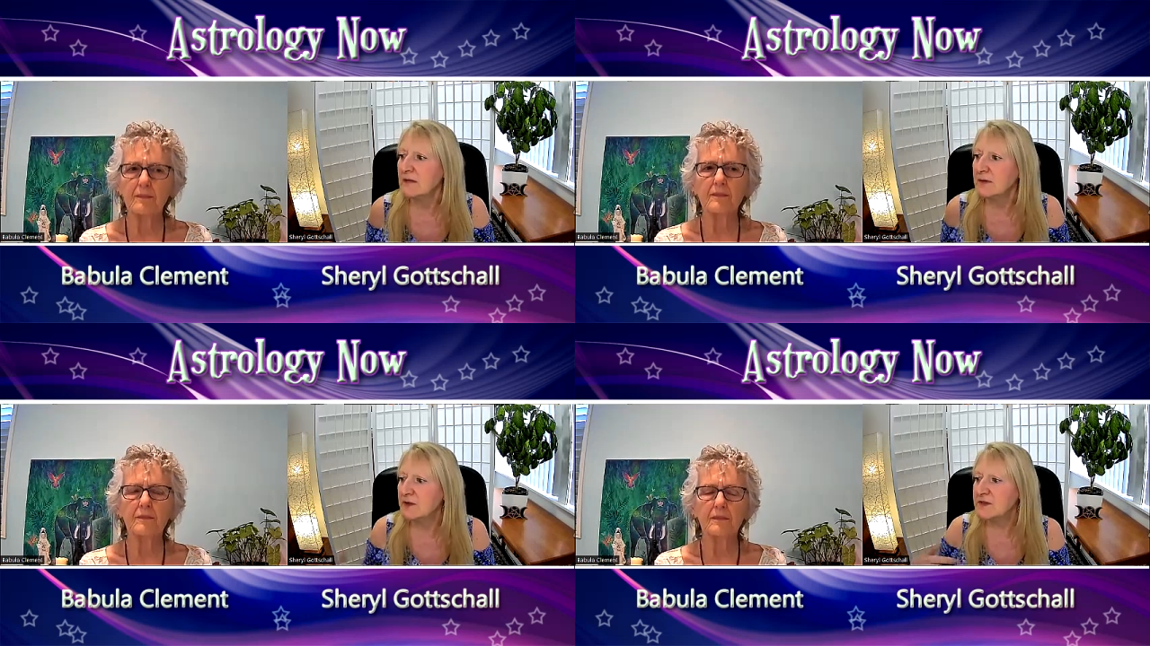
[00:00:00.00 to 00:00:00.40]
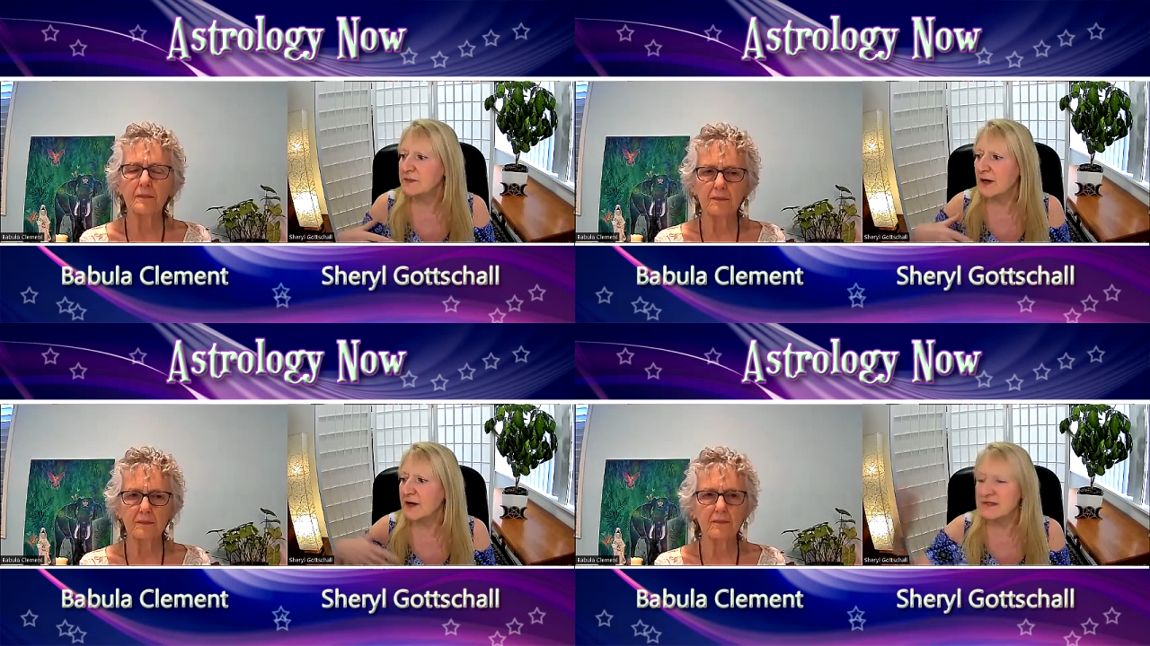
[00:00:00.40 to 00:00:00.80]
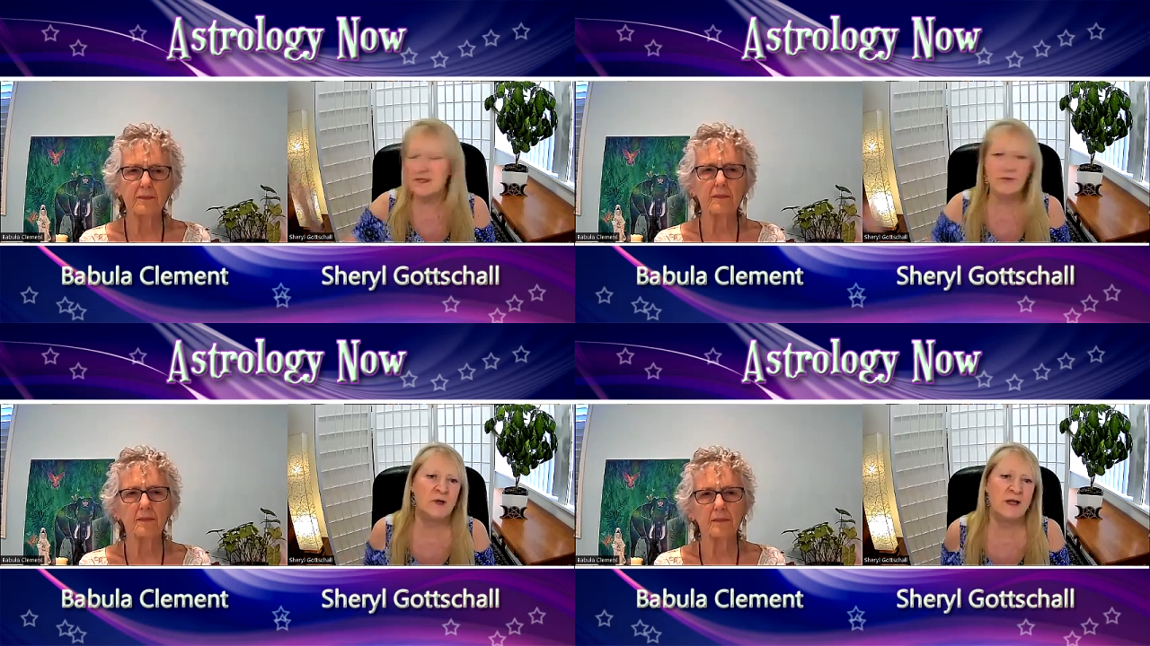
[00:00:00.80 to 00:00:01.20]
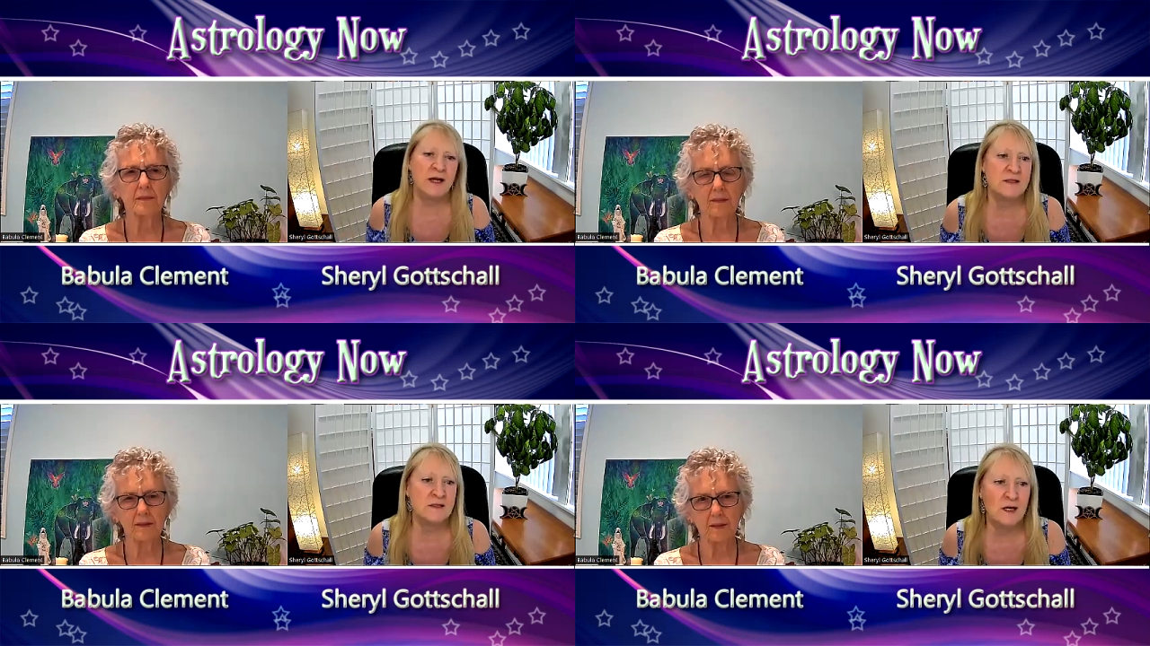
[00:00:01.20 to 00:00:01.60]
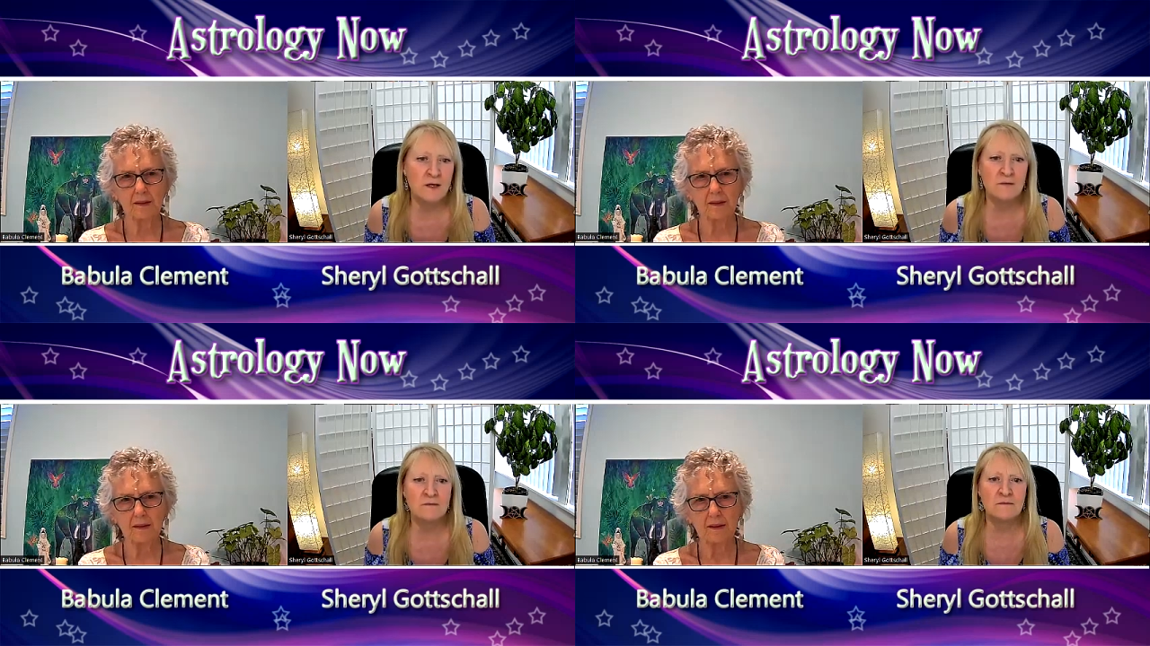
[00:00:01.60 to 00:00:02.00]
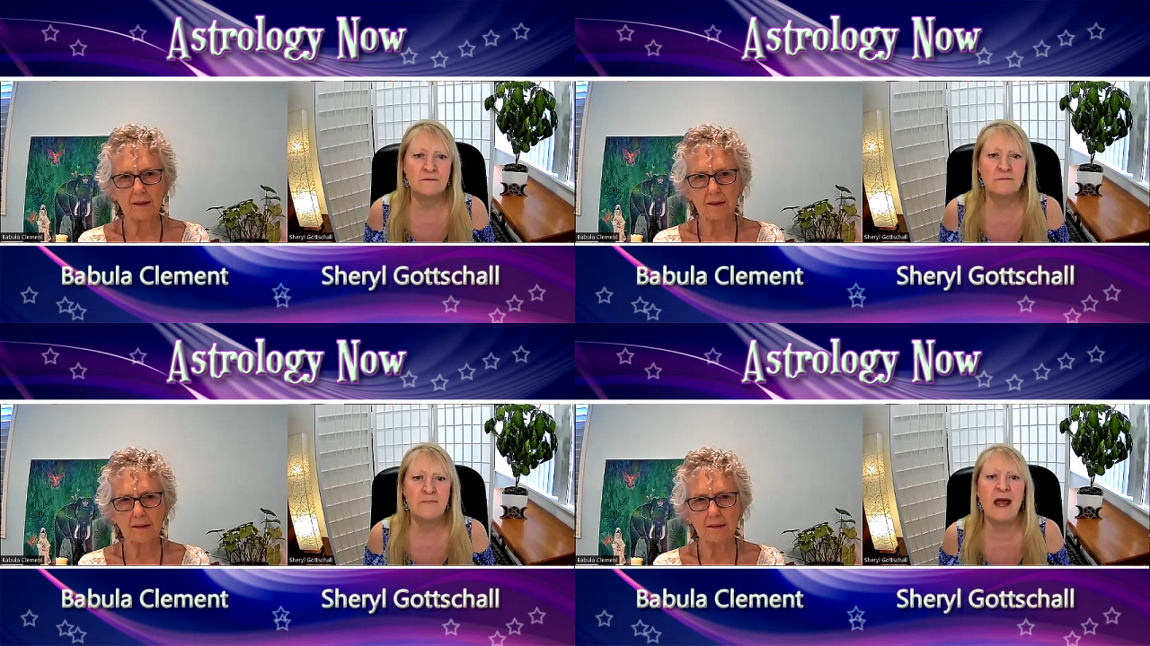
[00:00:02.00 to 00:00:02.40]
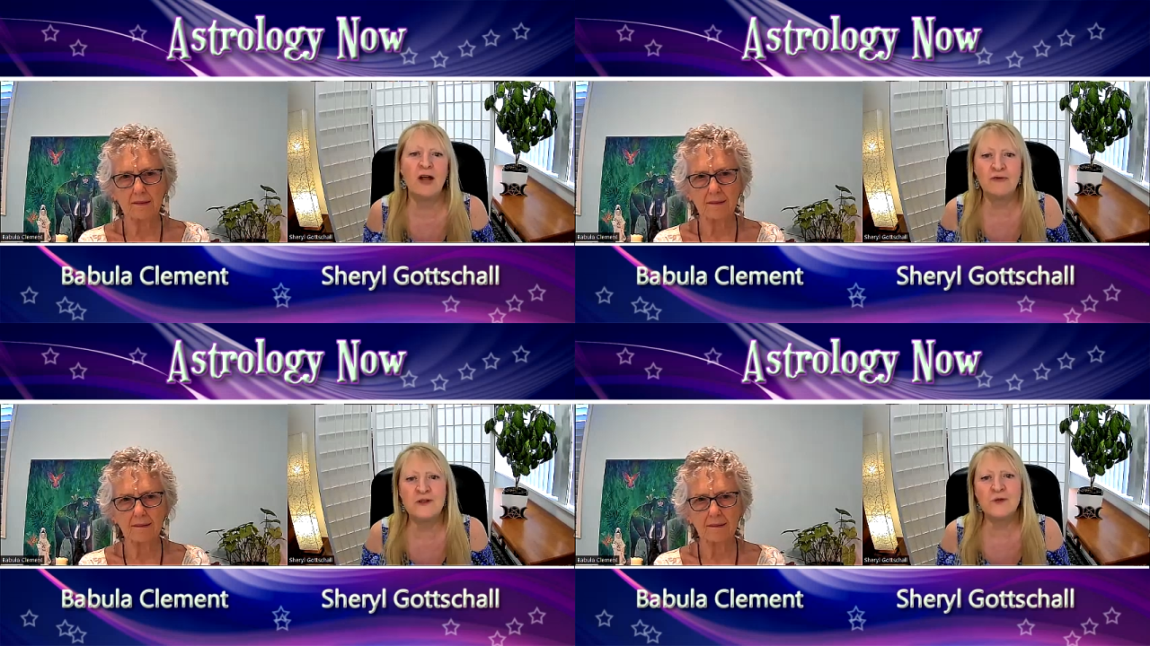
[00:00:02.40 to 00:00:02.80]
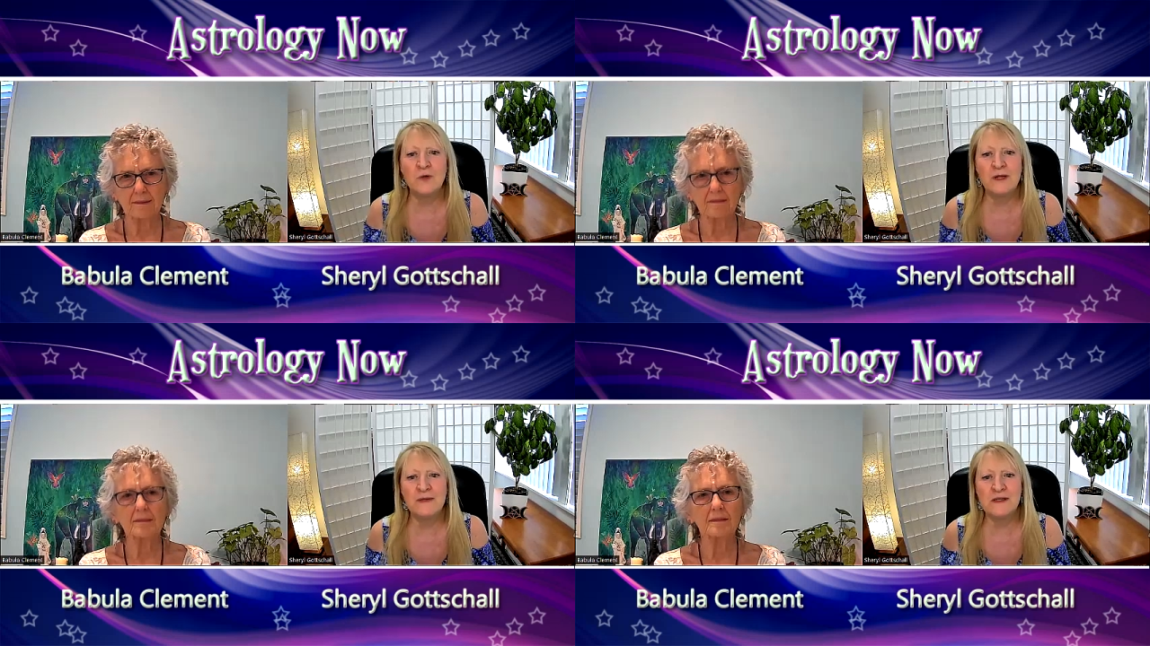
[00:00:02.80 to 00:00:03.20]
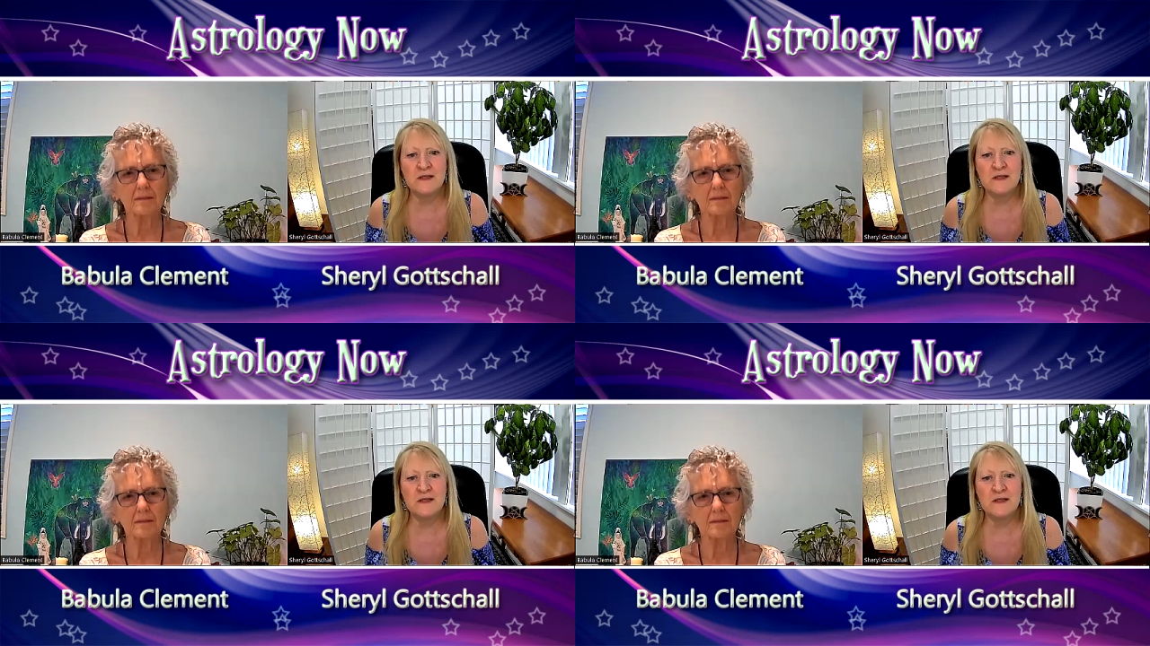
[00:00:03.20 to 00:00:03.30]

Speaker 1: because Pisces really has no boundaries or limits.